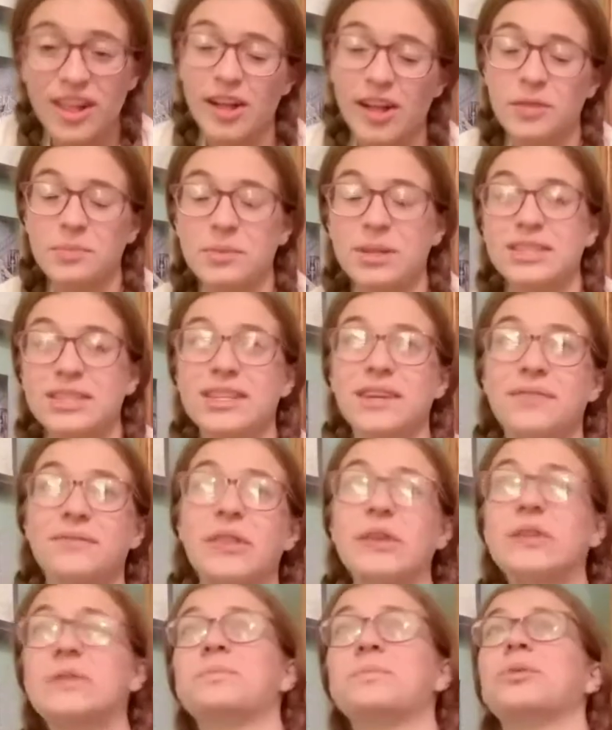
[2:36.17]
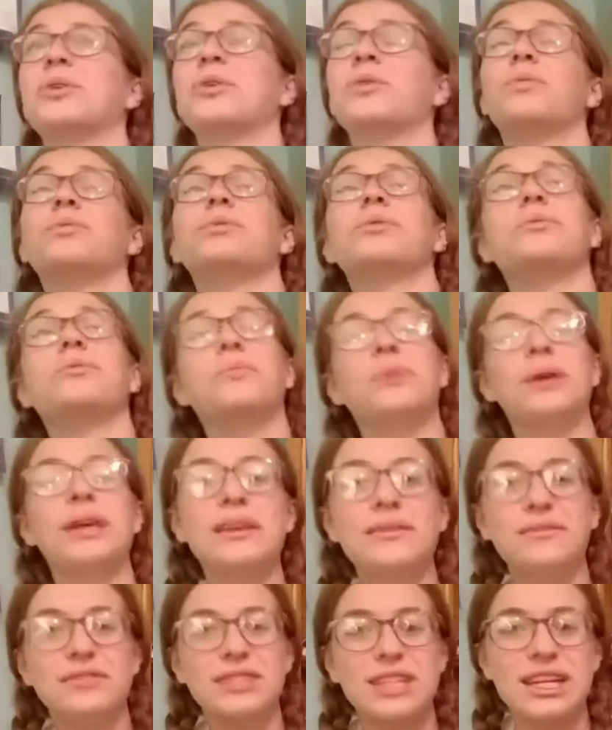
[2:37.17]
elements of this book were
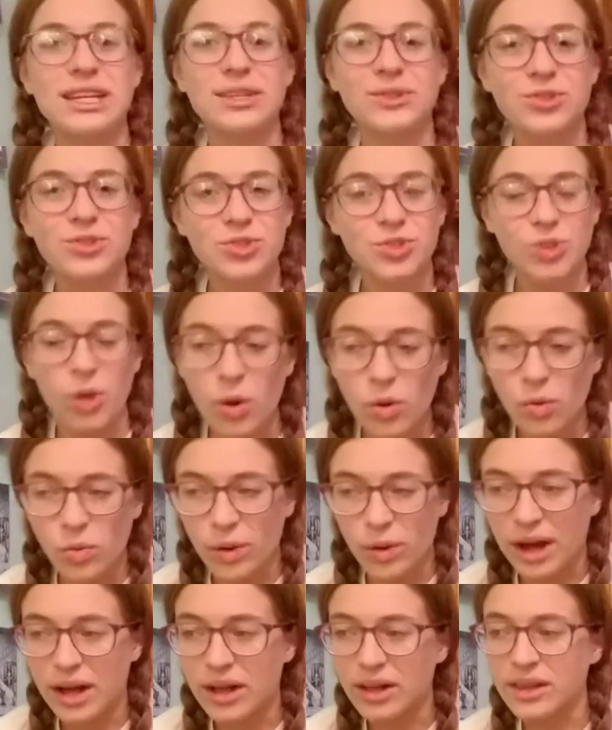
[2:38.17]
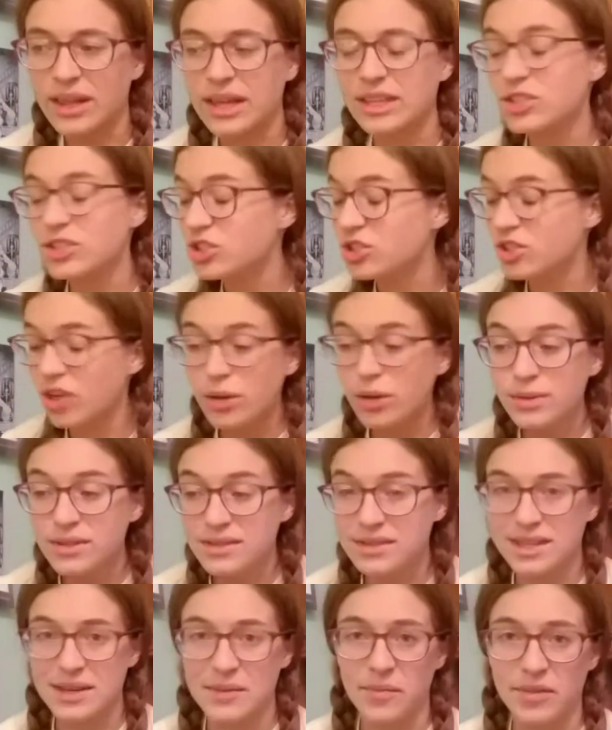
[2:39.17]
weaved in so well, so
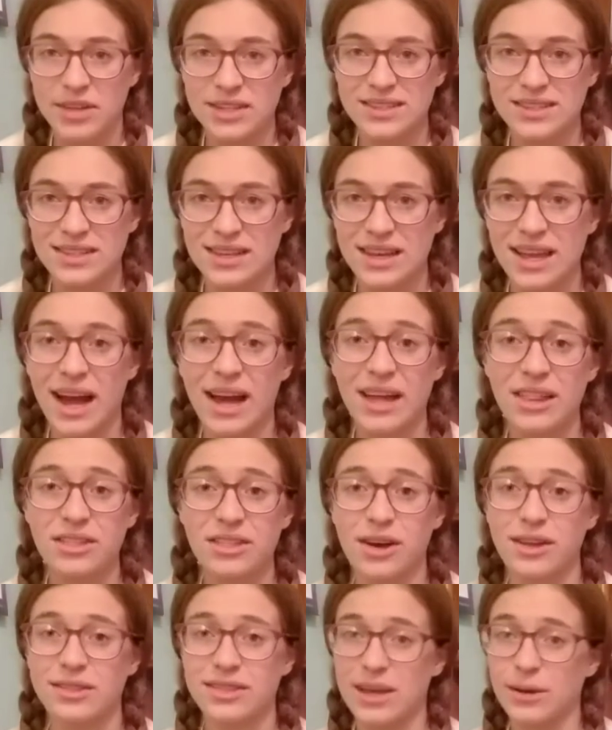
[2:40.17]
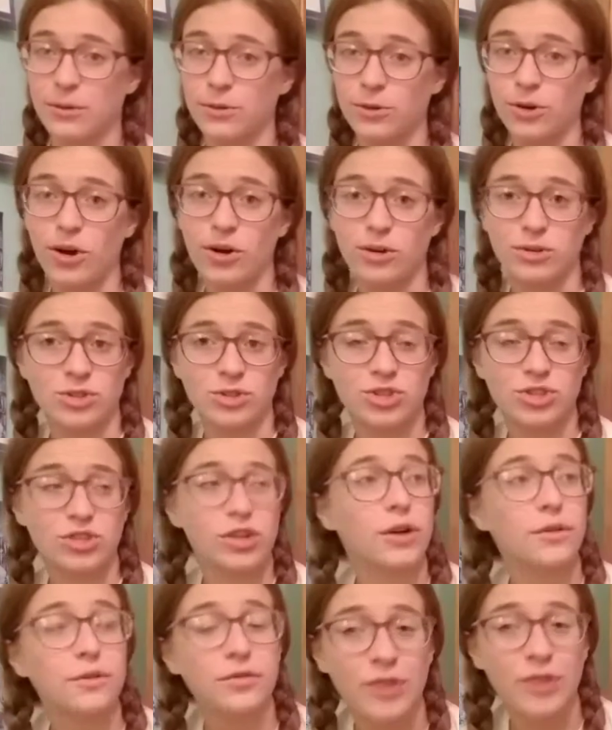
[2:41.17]
seamlessly. I thought they were all
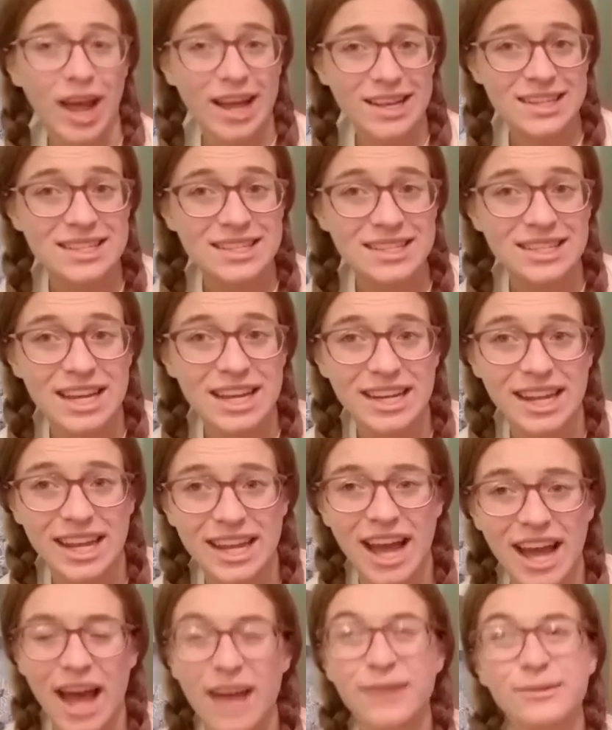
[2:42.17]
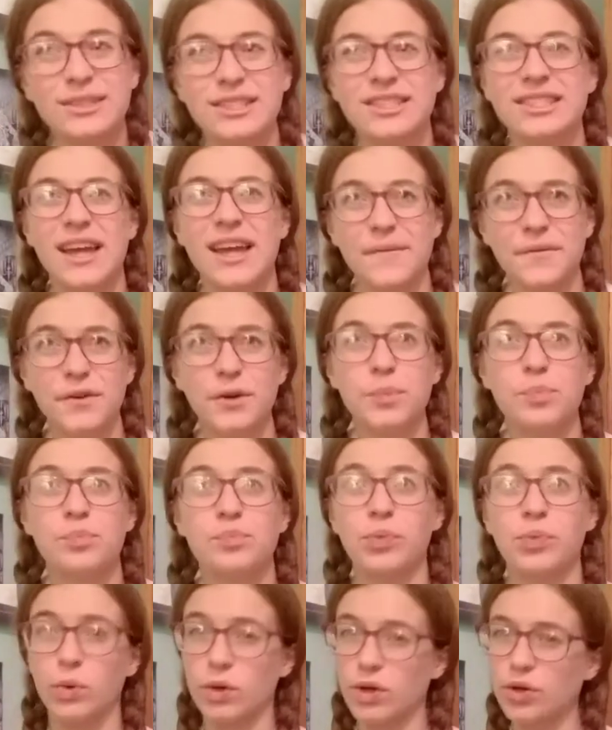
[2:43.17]
so fascinating. I was never
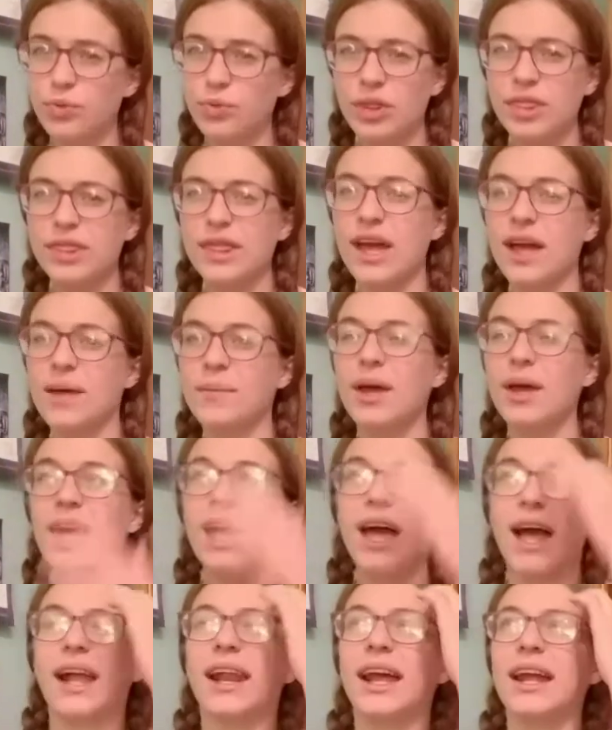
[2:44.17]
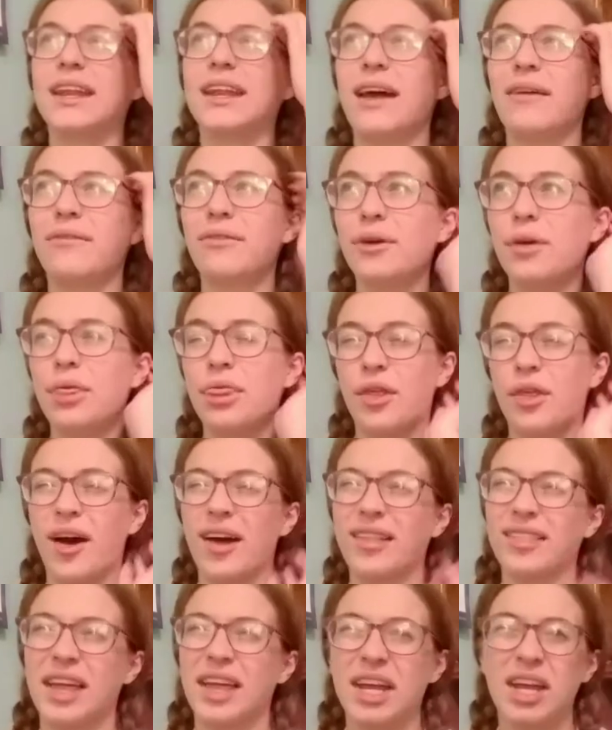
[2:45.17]
bored with them, and I never thought